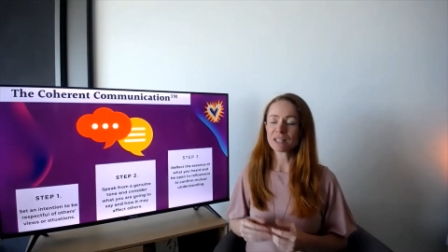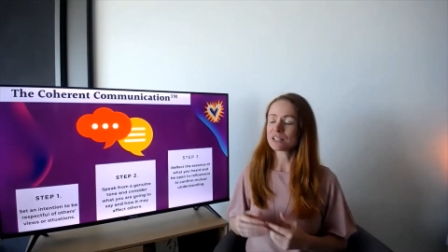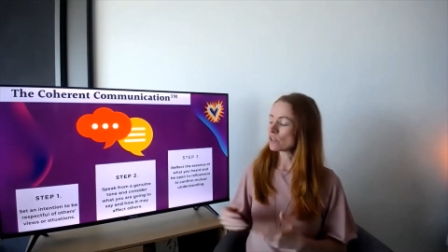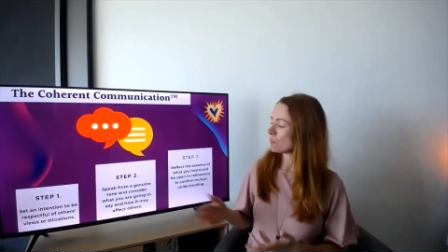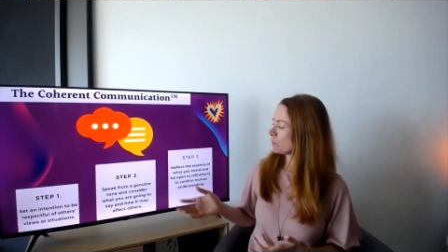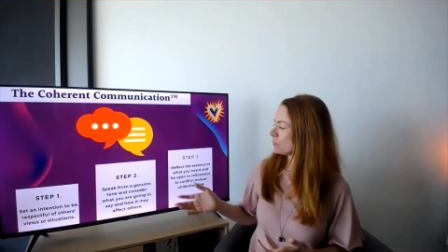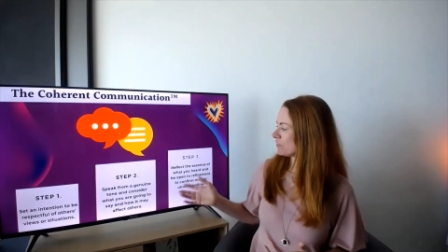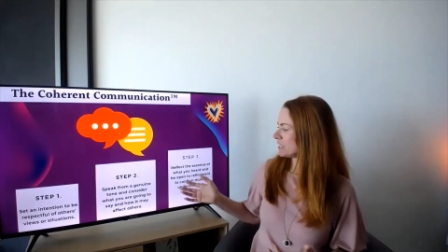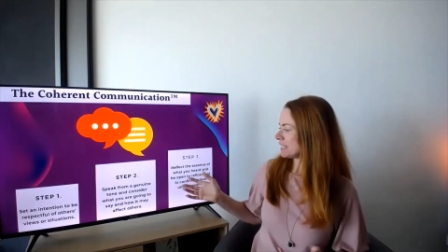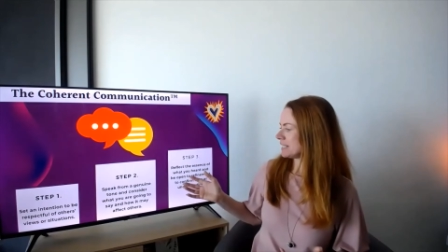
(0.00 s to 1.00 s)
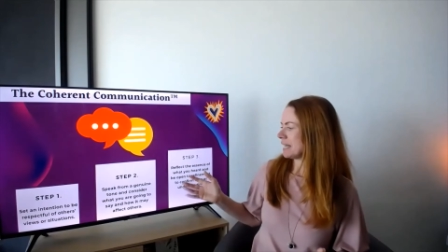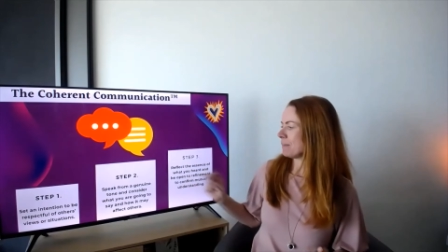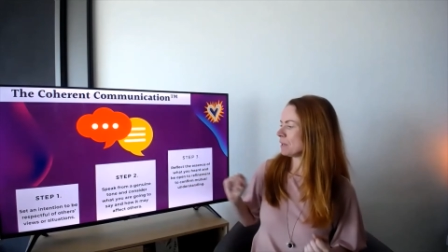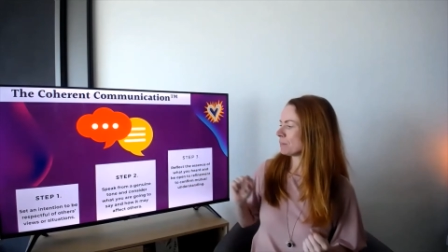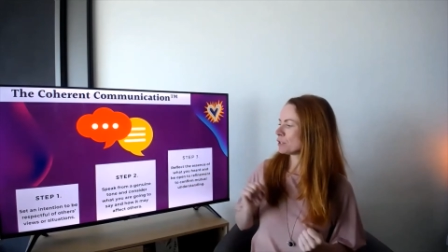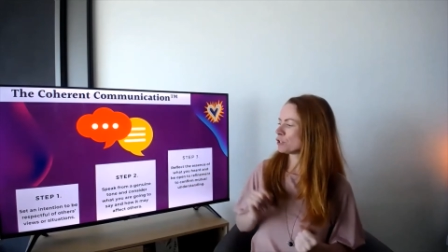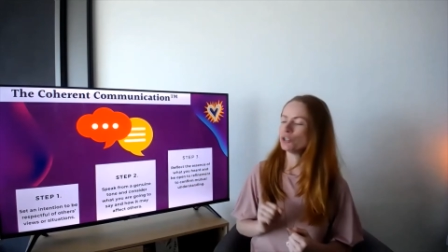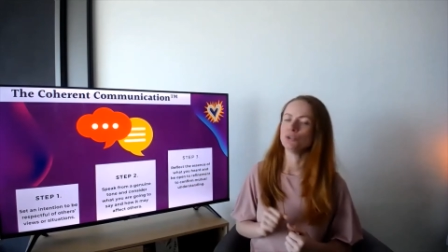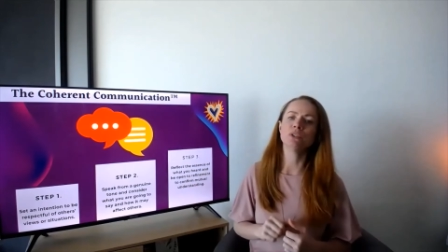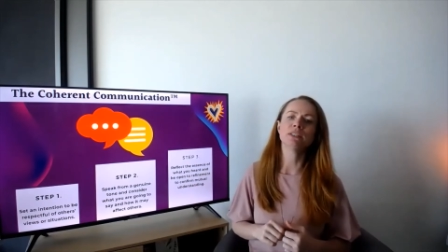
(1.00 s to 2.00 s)
So, then we move into step number
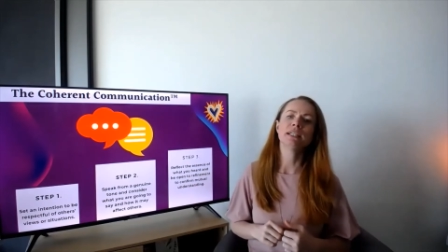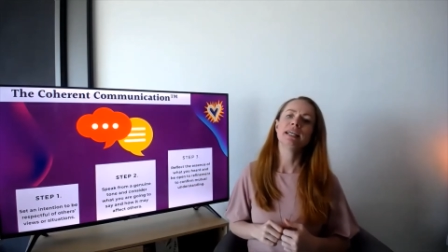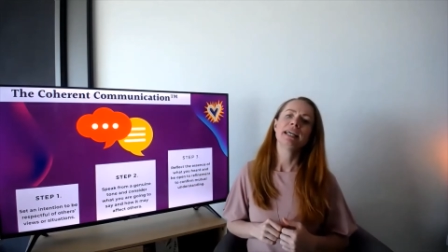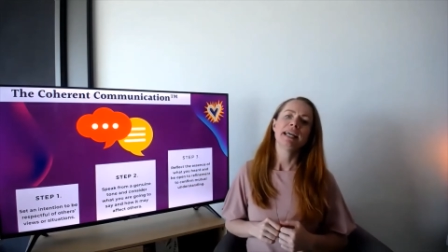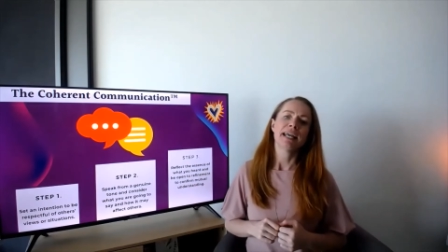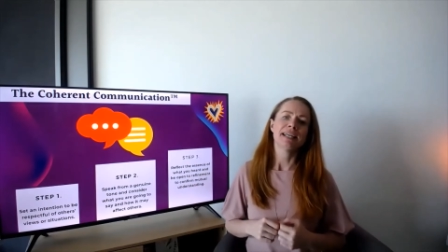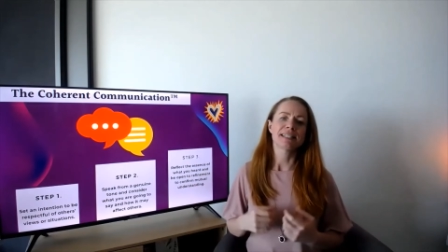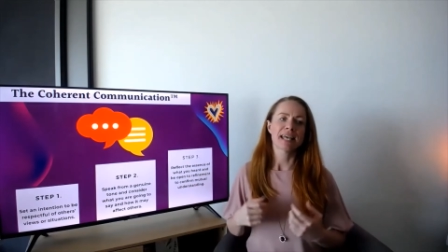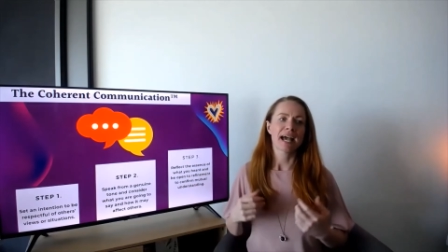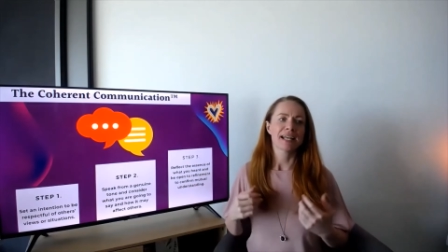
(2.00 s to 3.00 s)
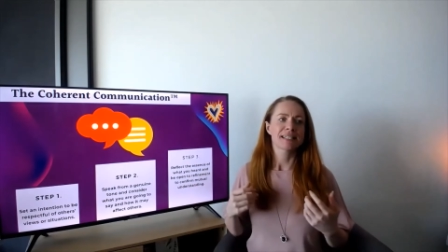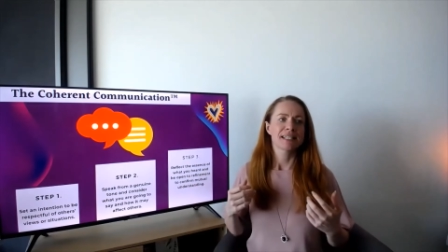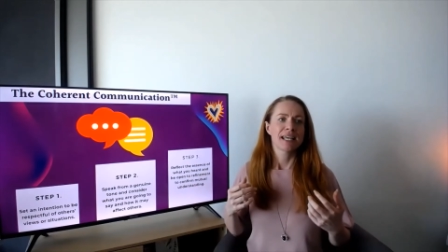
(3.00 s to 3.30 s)
two is that